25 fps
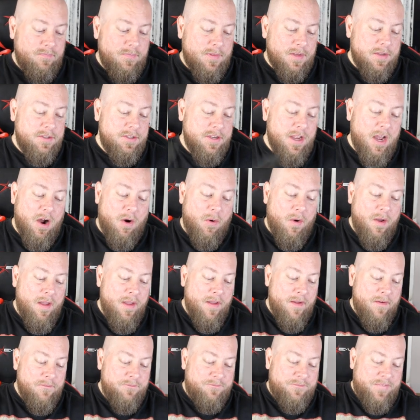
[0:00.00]
So
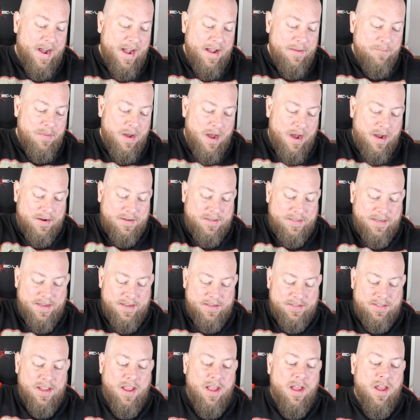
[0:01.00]
5
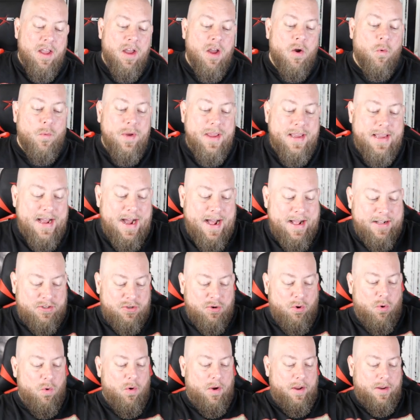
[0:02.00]
boxes. We got
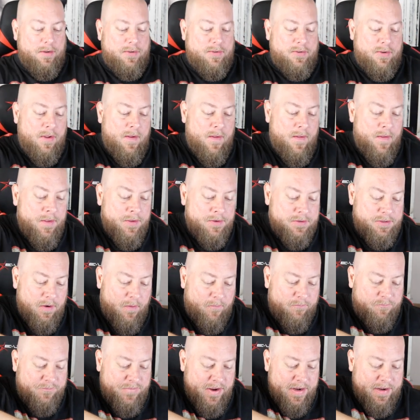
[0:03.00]
toys.
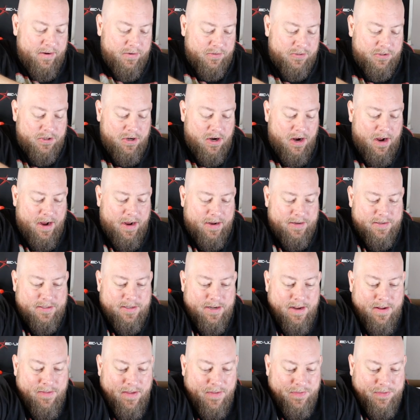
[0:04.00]
So fingers
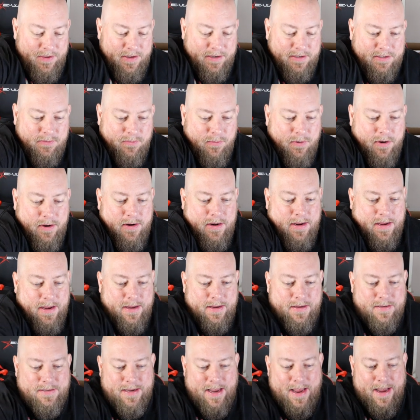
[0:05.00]
crossed that this one
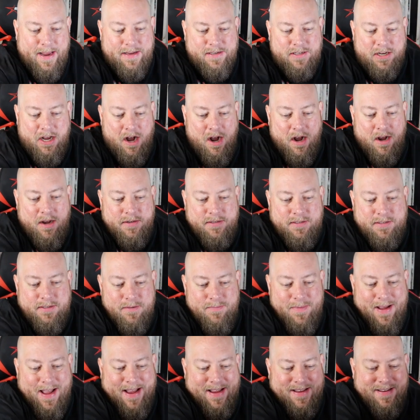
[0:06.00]
is as
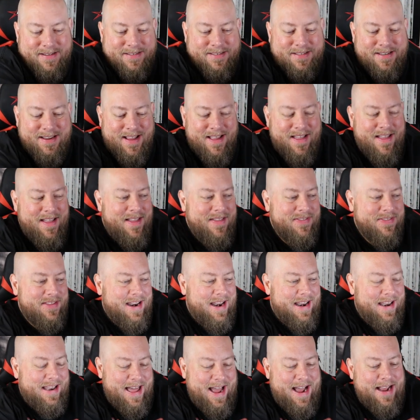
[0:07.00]
awesome as the
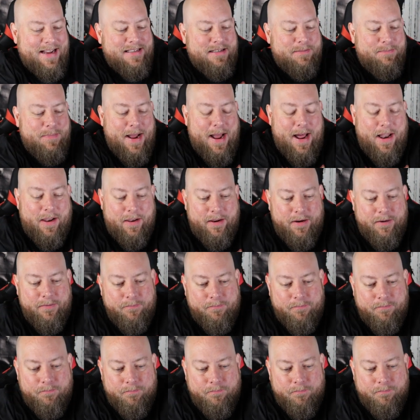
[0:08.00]
last palette.